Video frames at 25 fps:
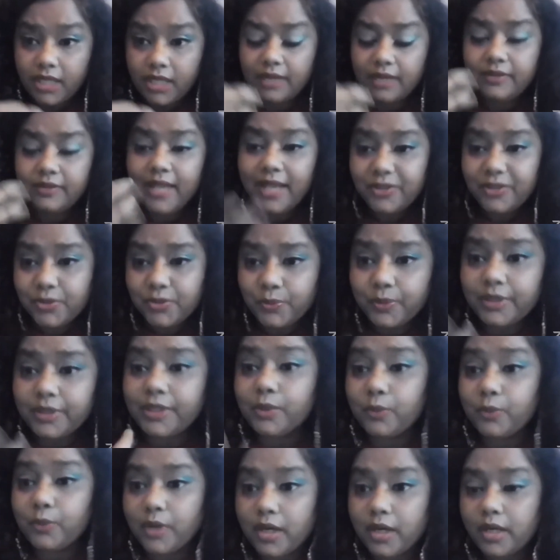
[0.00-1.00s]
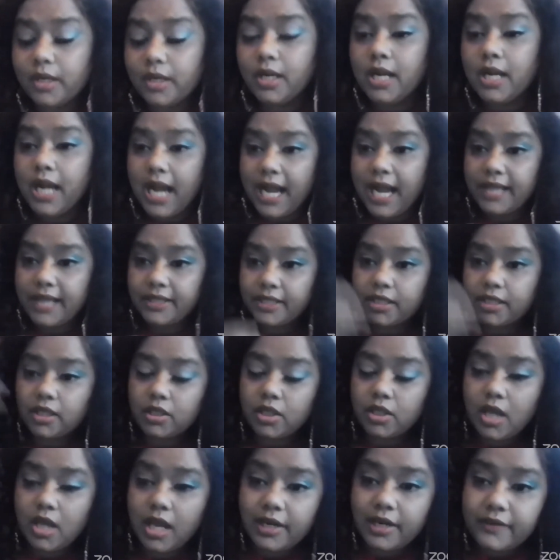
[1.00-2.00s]
And that's really where I think a
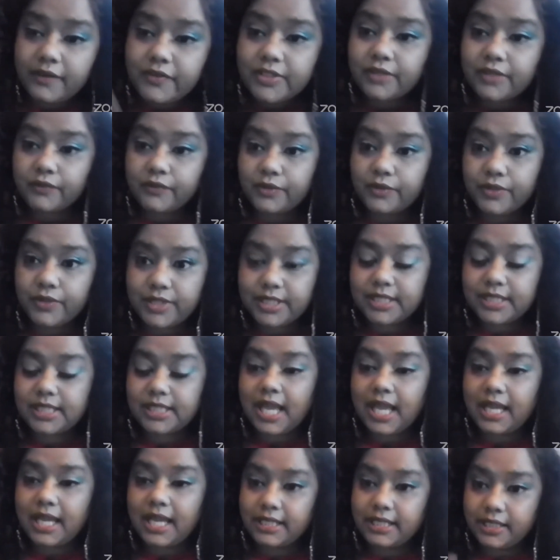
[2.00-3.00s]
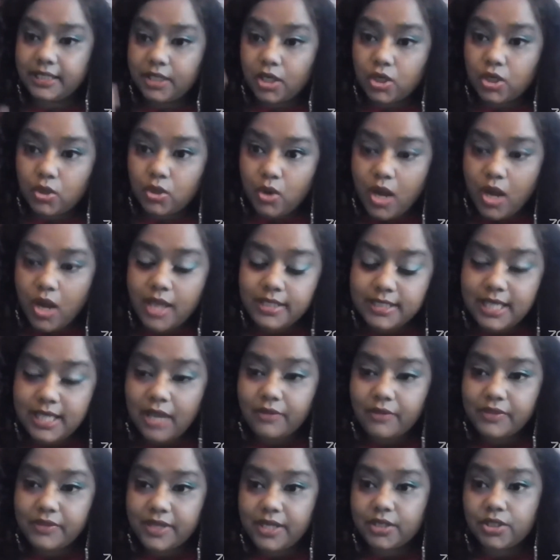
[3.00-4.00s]
lot of civil society across
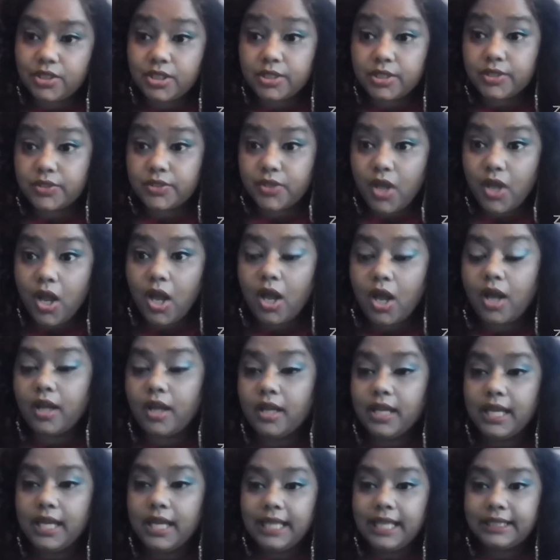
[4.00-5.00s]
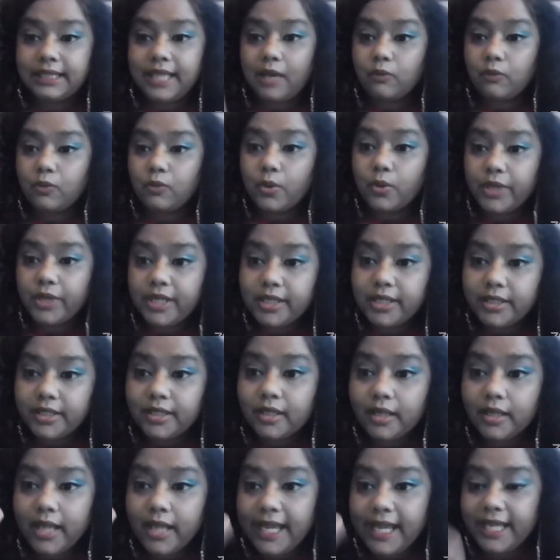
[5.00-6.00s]
South Asia saw that
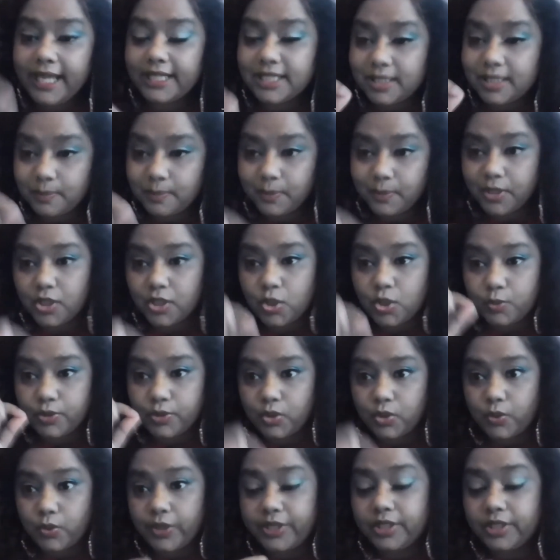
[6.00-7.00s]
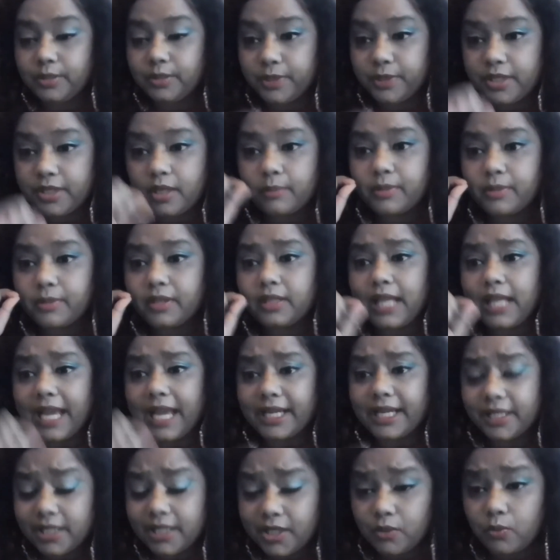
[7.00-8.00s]
Rohingya hate speech was going to become a
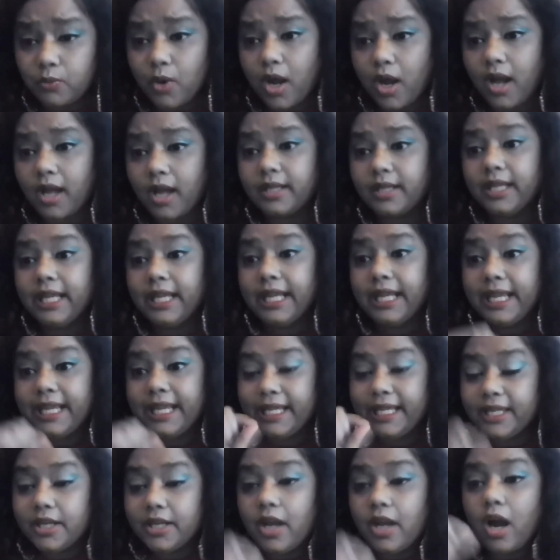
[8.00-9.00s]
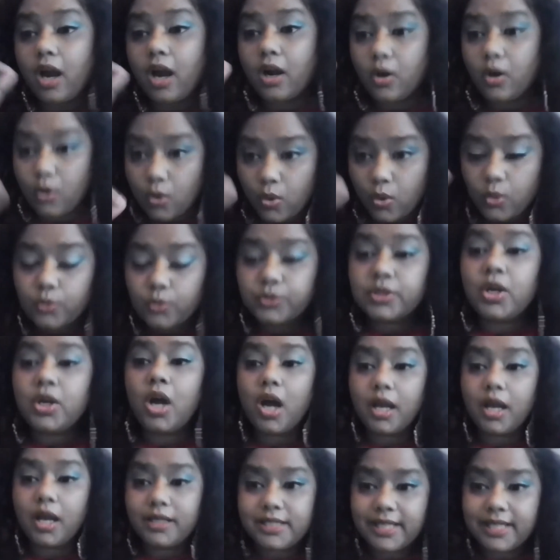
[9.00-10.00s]
lightning rod in our own
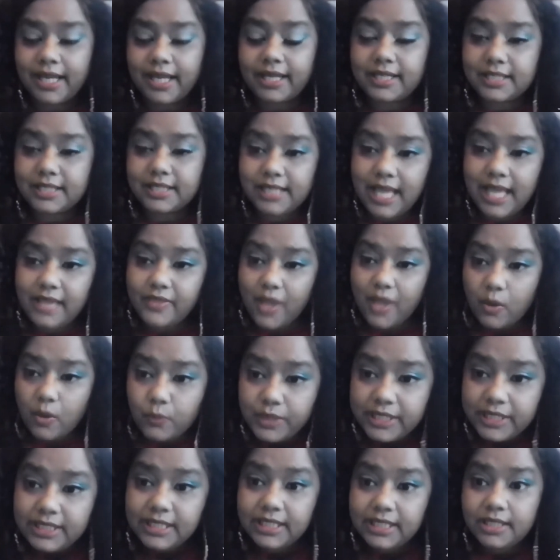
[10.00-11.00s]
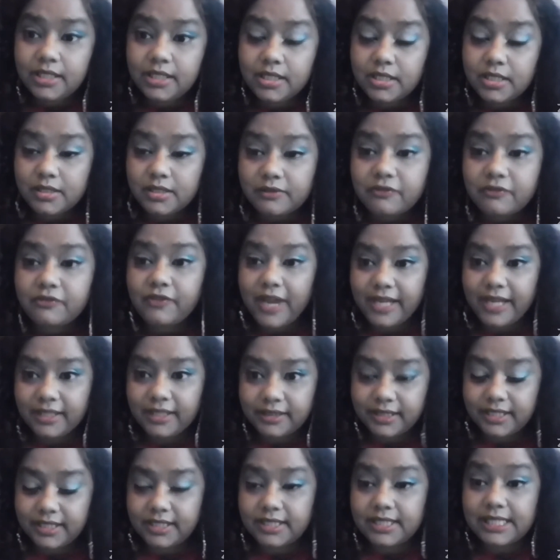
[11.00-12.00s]
context, and that we needed to
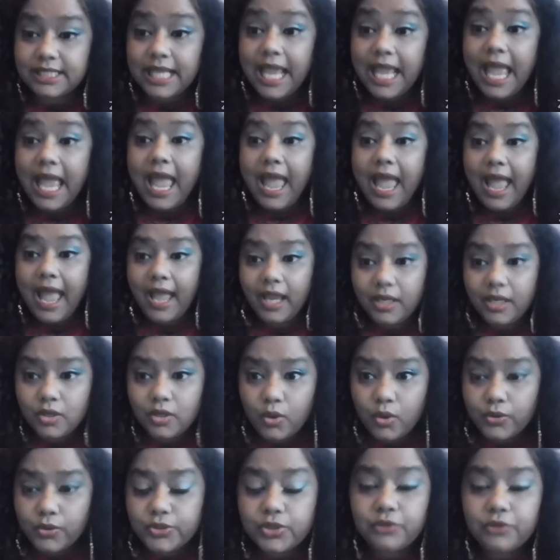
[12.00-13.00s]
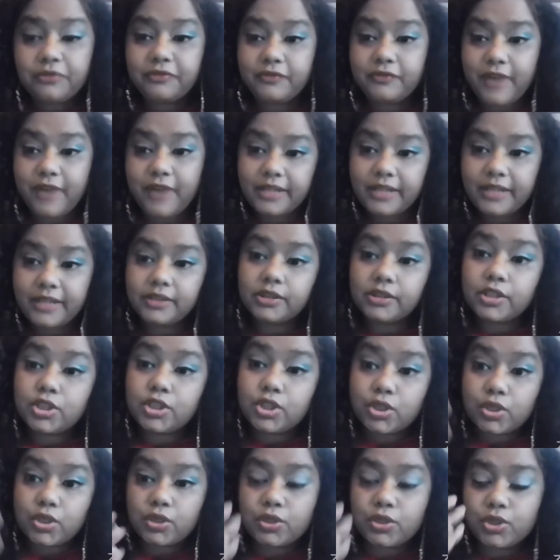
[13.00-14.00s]
fight this and also fight the
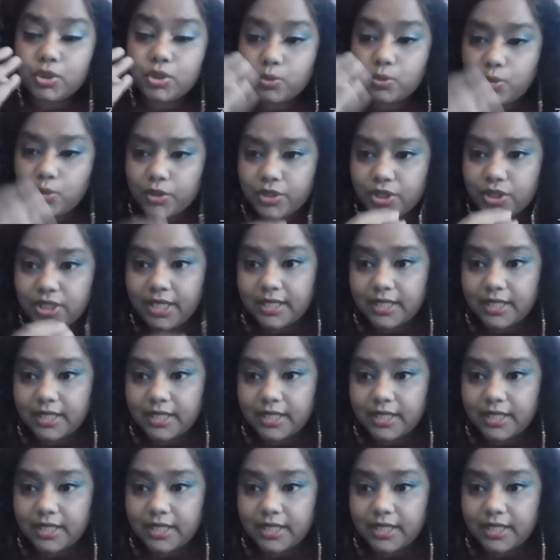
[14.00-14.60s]
turn towards